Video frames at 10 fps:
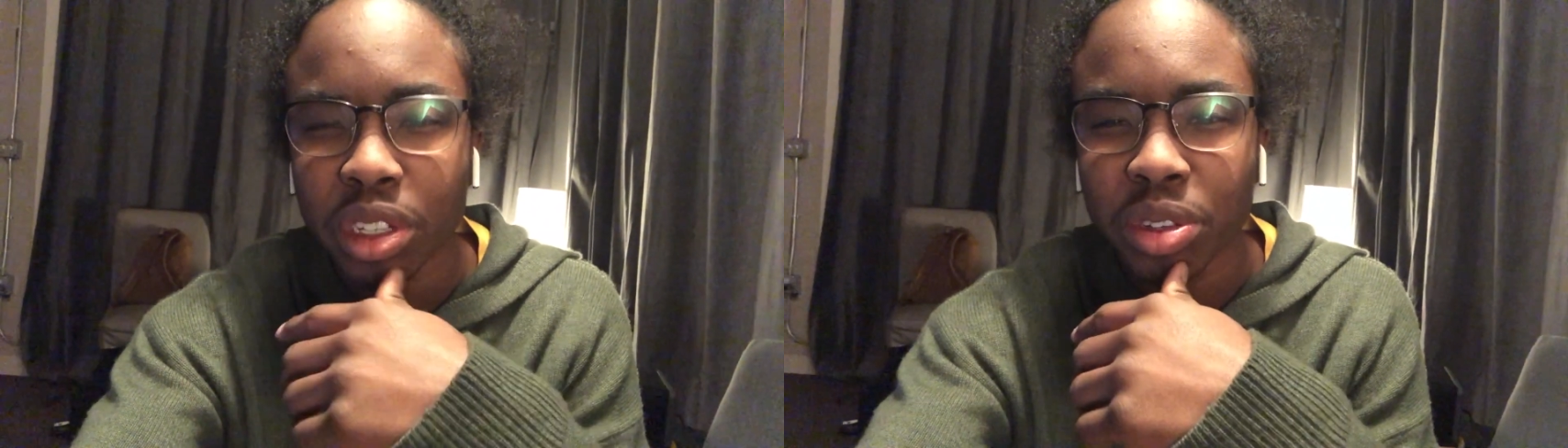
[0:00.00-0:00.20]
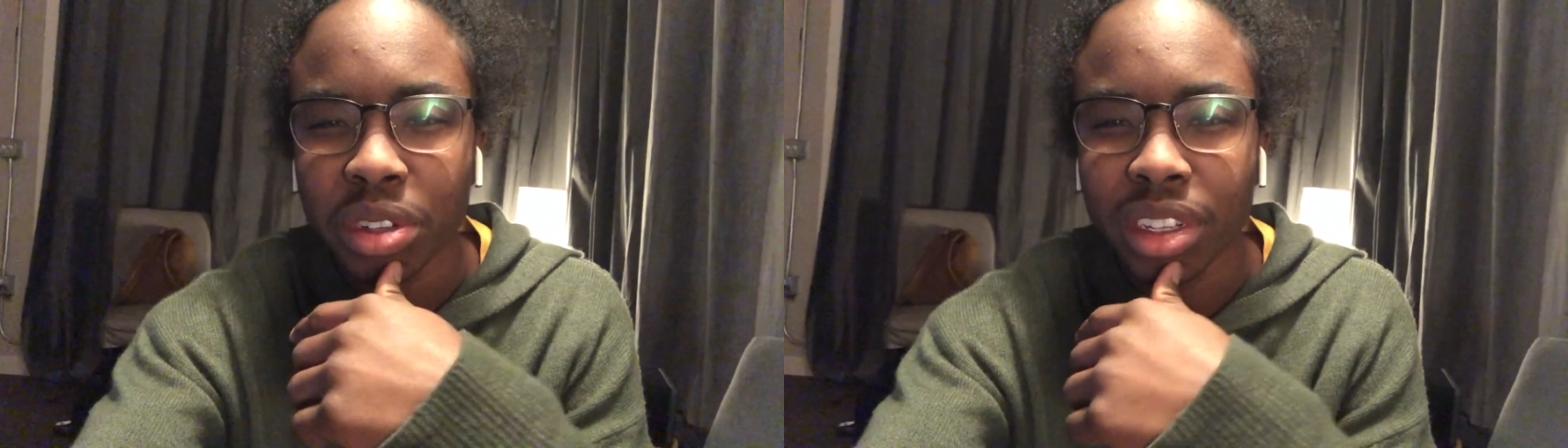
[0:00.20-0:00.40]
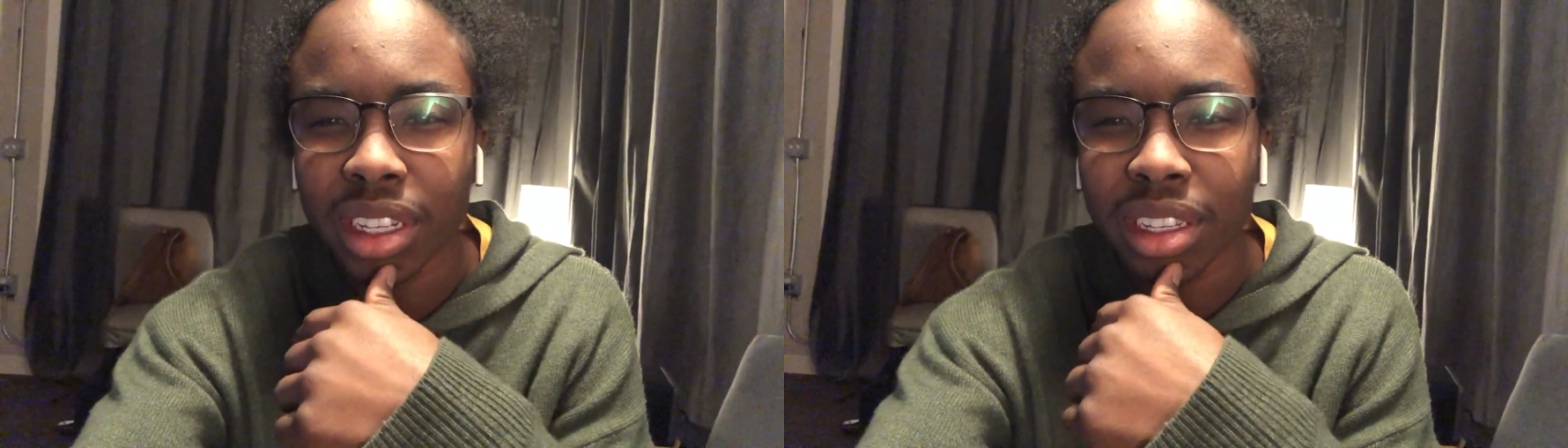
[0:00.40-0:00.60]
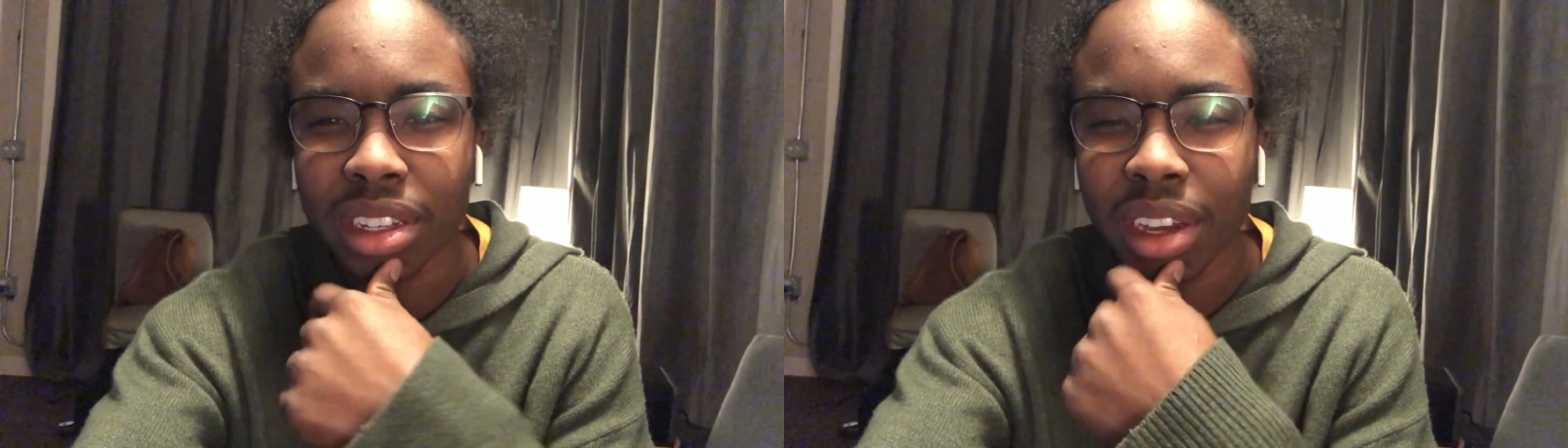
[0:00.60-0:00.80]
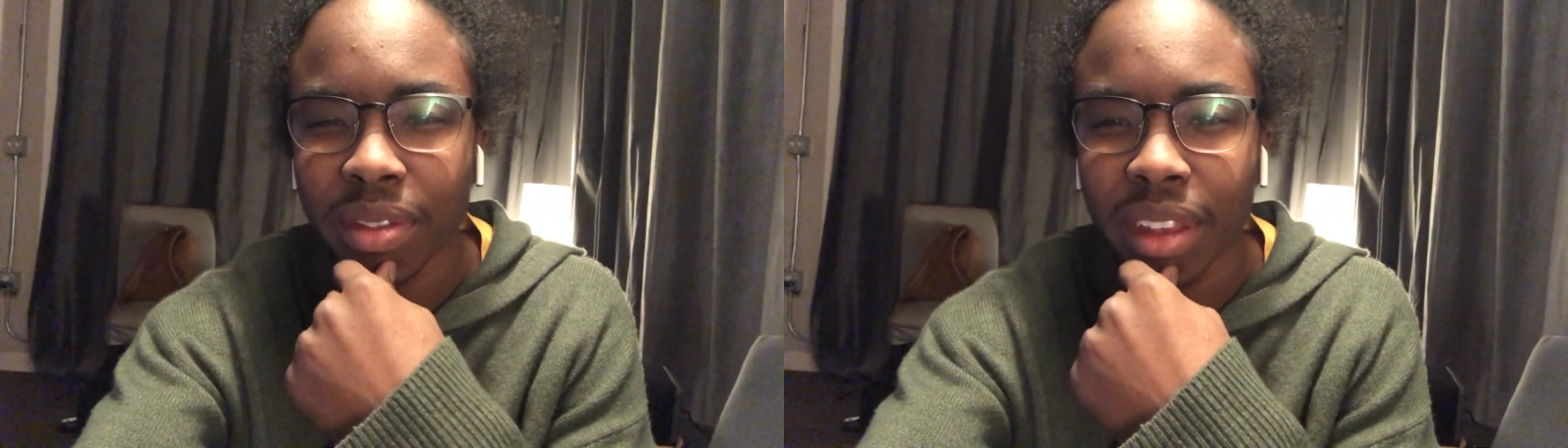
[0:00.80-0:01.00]
interesting
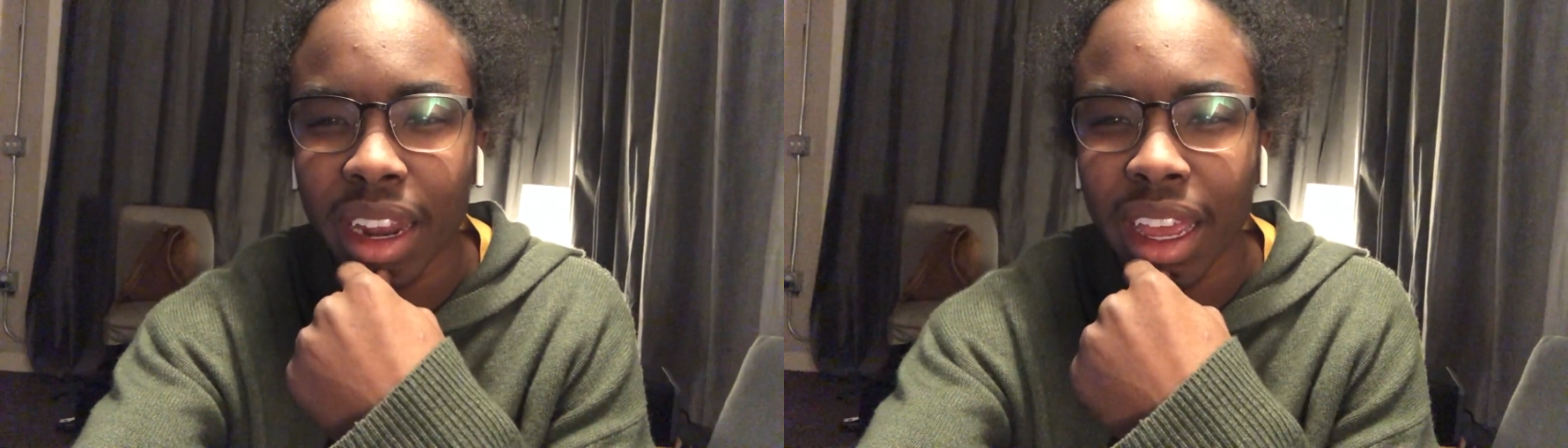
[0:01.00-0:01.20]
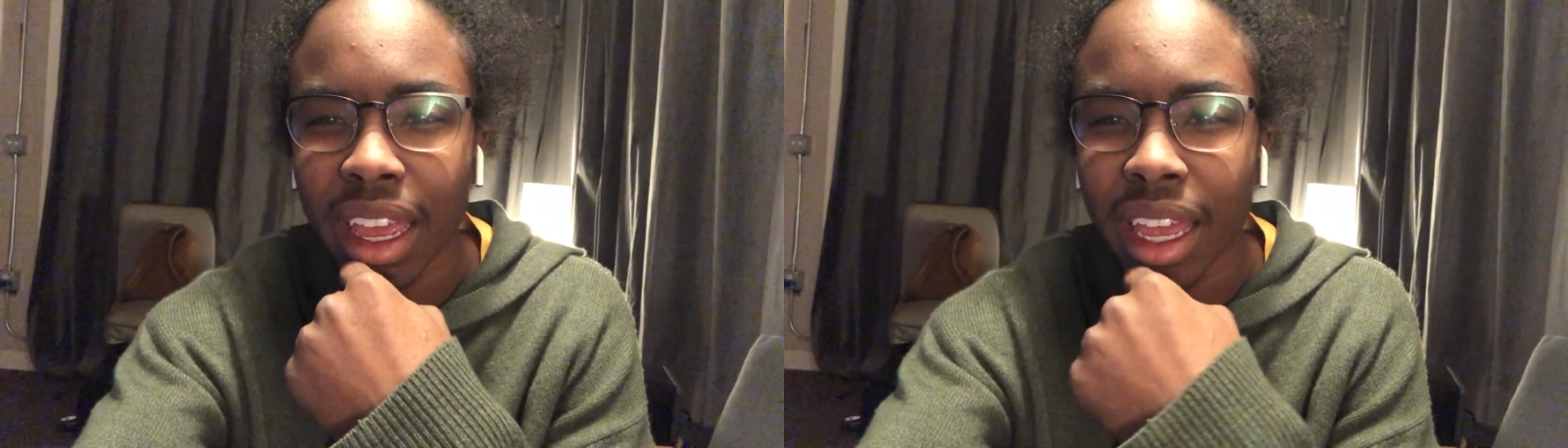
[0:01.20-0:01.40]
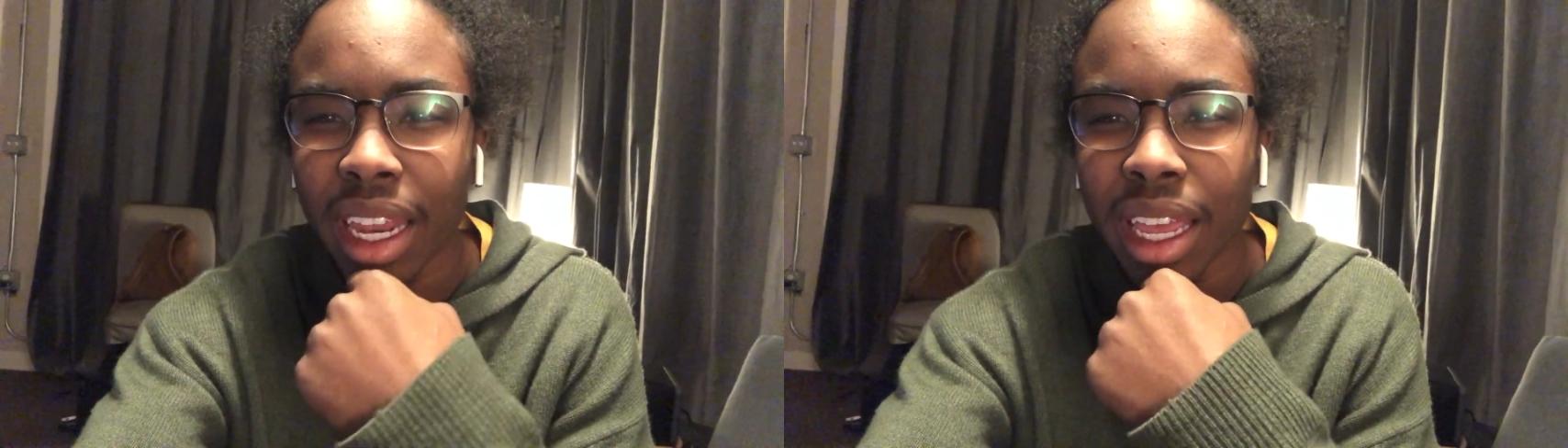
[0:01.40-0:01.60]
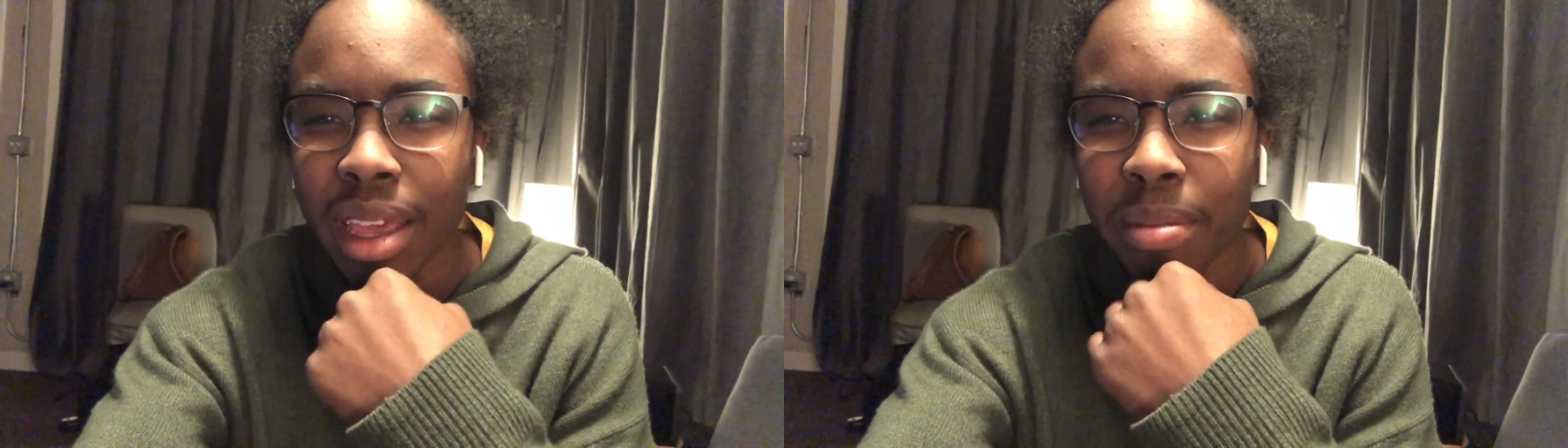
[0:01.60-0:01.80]
stuff that I had